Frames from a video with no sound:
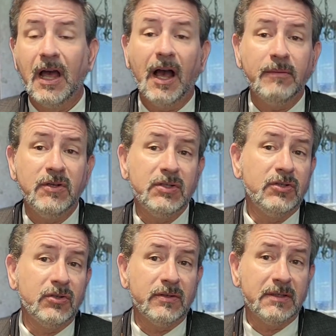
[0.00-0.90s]
I'm using
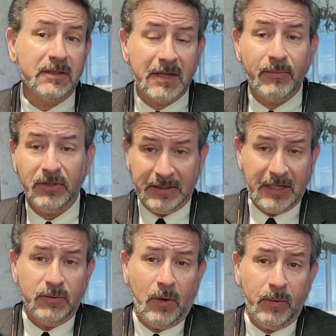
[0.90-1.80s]
jewelry as an example because
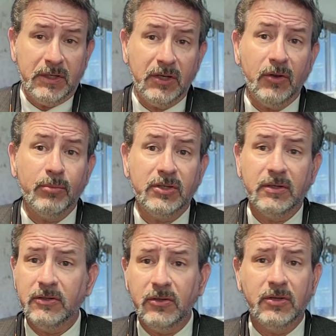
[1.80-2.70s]
that's what we do, but
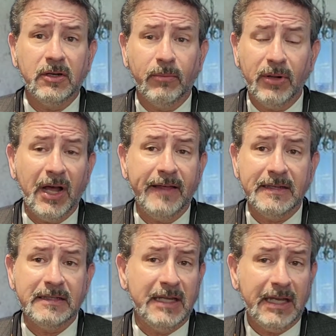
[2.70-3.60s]
you can apply
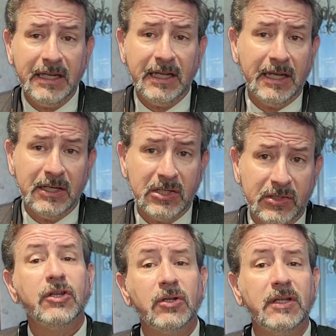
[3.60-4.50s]
this to any industry.
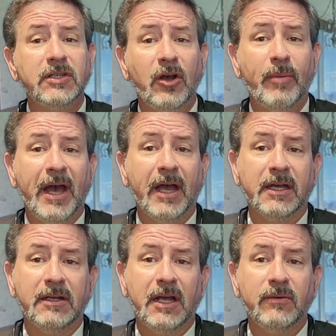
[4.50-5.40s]
So let's go back
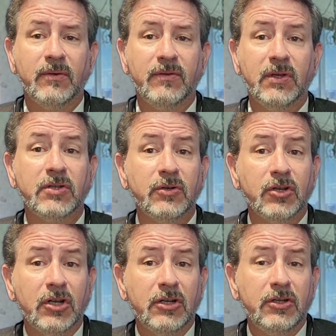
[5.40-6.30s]
and review. So you're
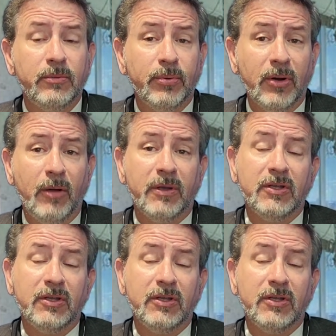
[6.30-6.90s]
going to do probing.